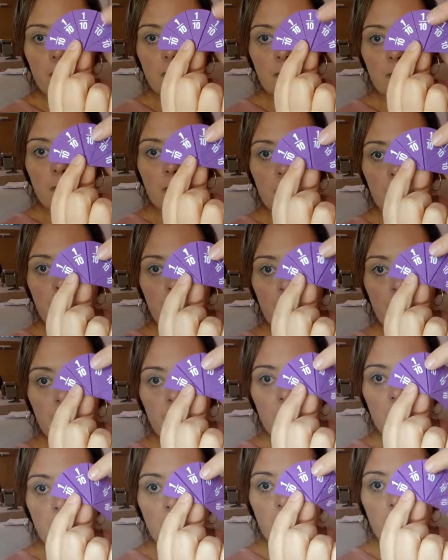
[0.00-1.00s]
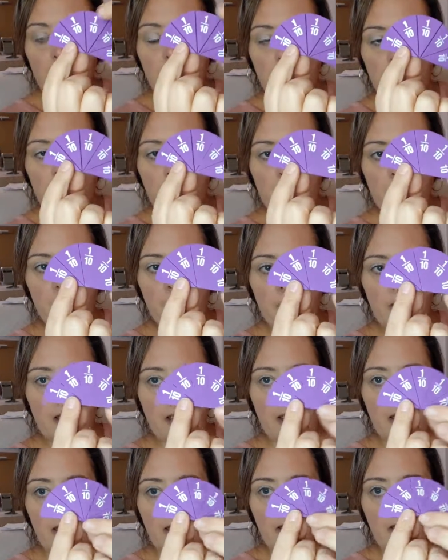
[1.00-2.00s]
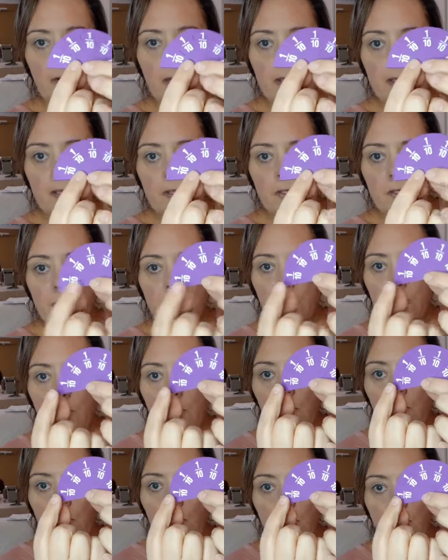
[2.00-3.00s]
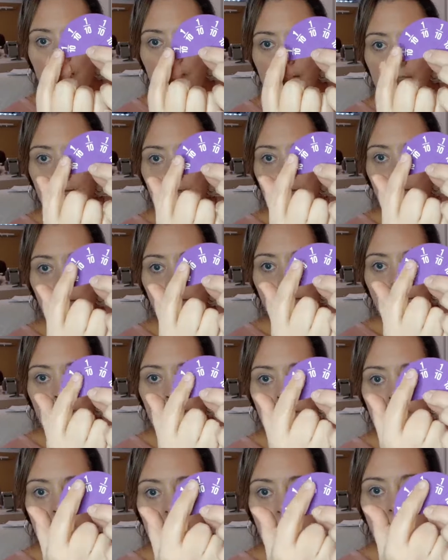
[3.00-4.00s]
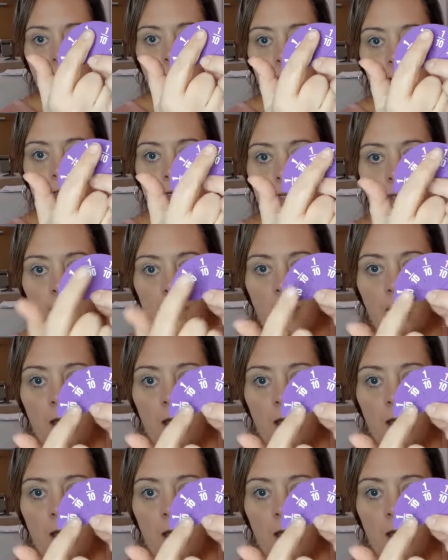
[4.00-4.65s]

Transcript: Some of them we have not broken apart. Okay, so 1/10, 1/10, 1/10.